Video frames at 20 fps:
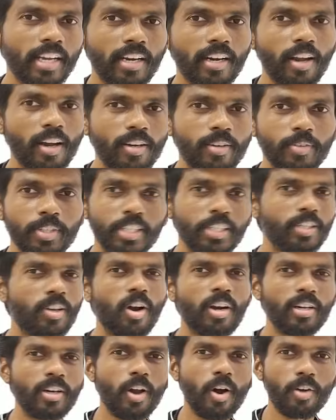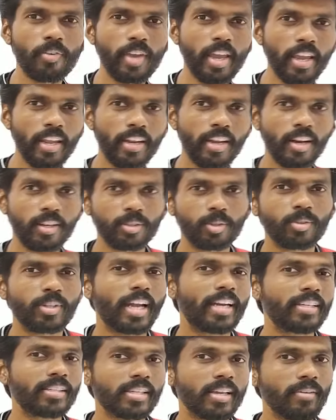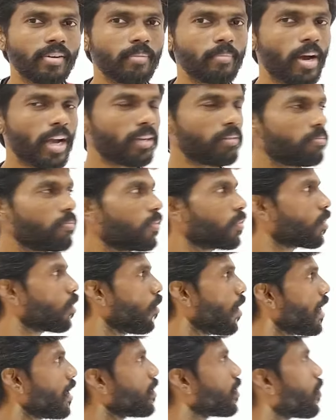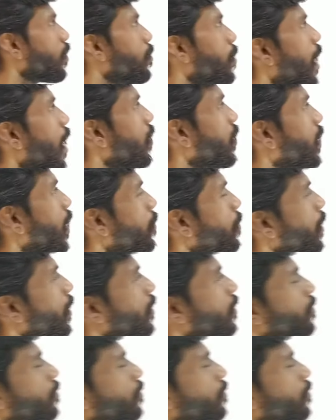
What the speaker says: law, which is called the law of area. So that is given by, so where is our beloved Kepler?